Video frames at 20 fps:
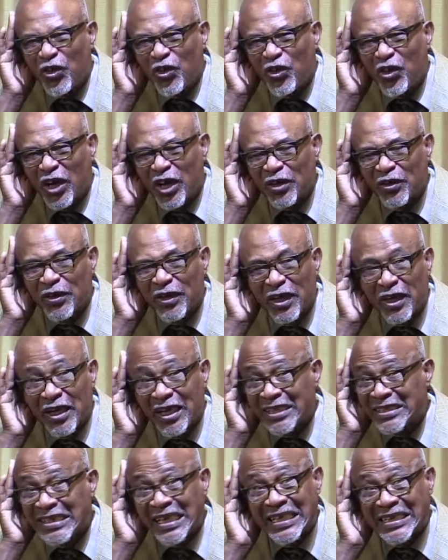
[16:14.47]

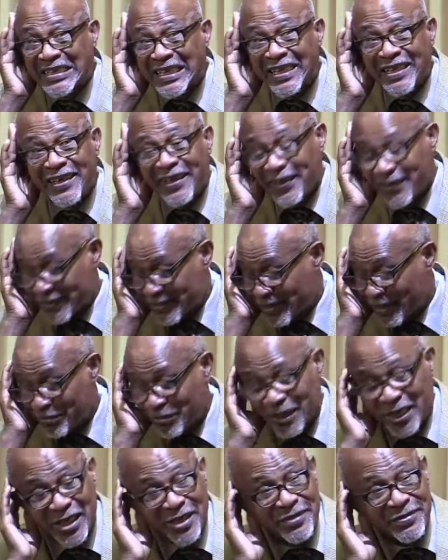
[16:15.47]
Alona,
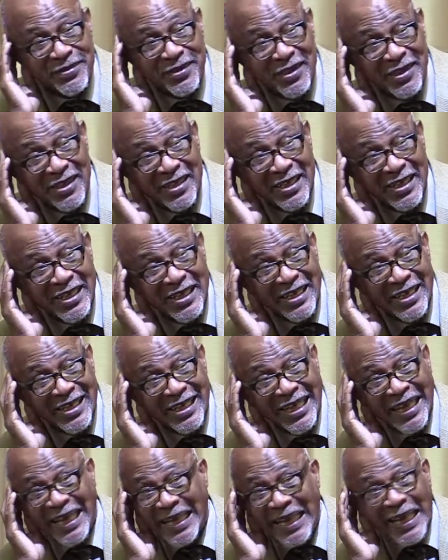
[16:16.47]
sometimes
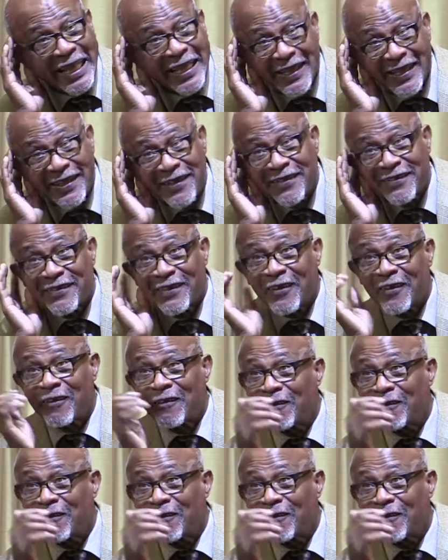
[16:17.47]
it ain't easy.